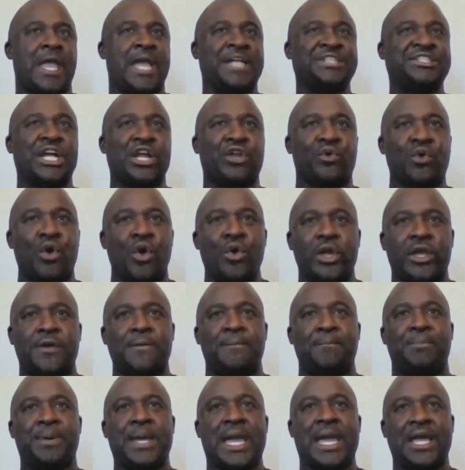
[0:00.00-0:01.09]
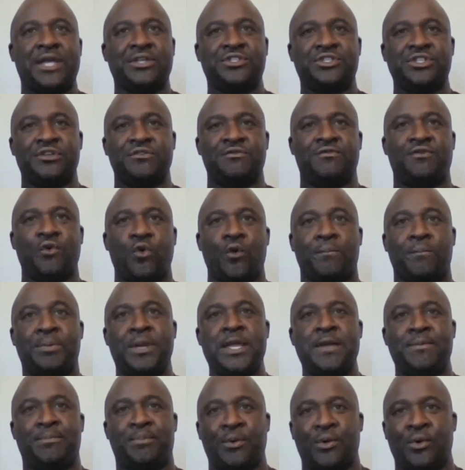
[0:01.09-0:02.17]
as I grow in compassion for
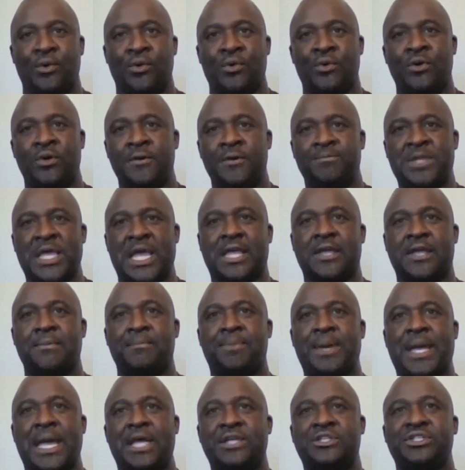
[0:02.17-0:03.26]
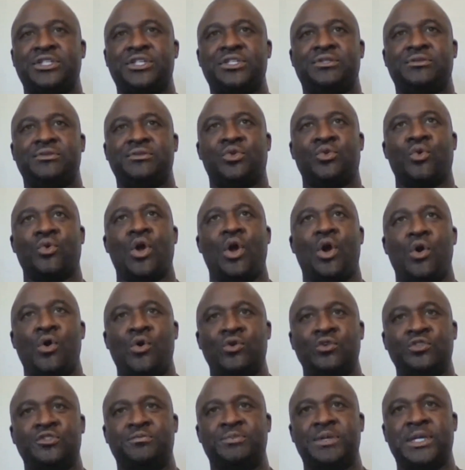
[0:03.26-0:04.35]
people, that compassion
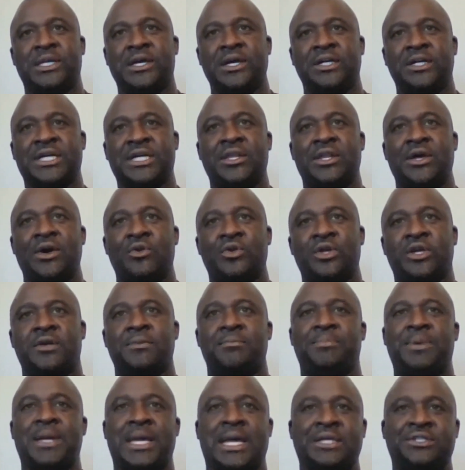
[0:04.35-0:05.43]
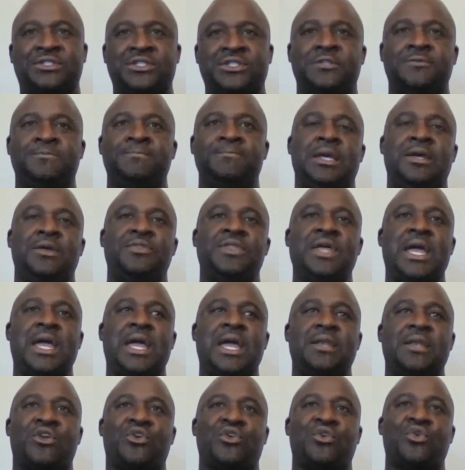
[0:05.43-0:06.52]
grows because I know the compassion
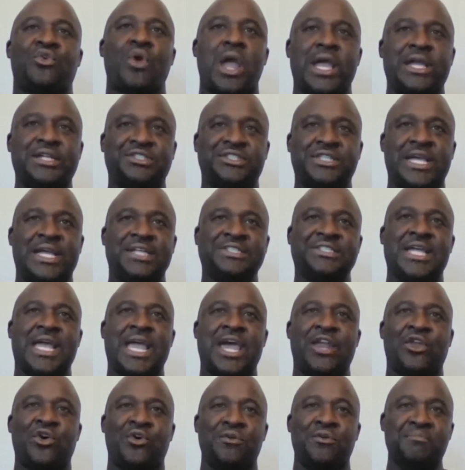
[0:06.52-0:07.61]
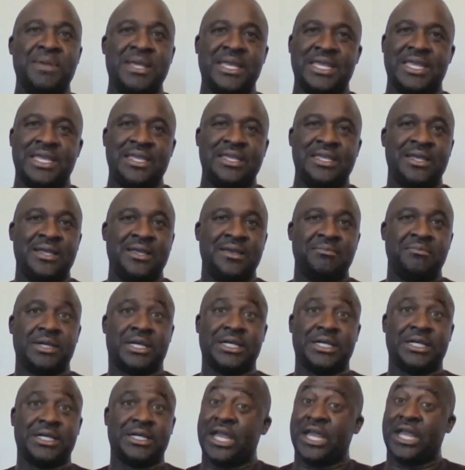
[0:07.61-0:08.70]
that Christ has had on me,
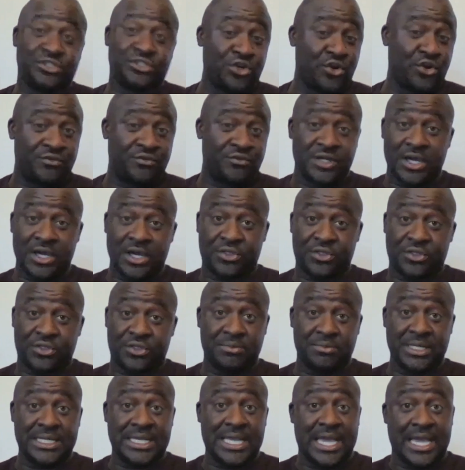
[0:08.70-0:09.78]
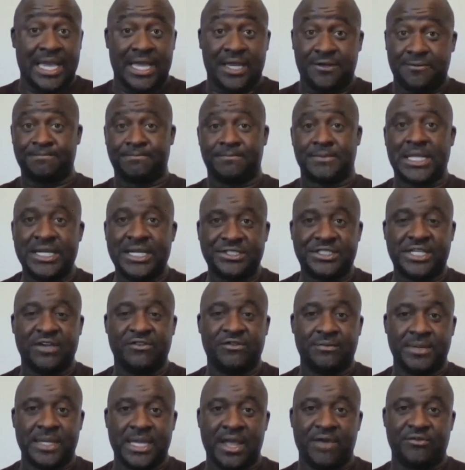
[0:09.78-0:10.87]
because I deserve nothing, but yet He's
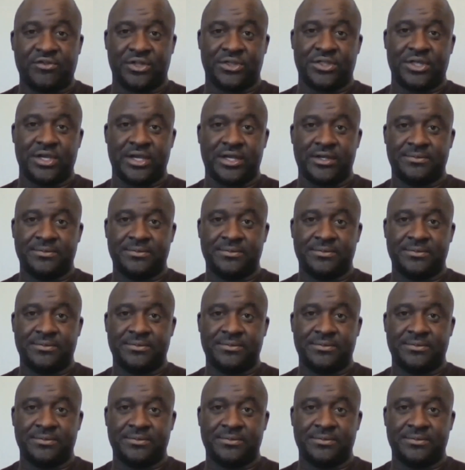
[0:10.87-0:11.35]
given me everything.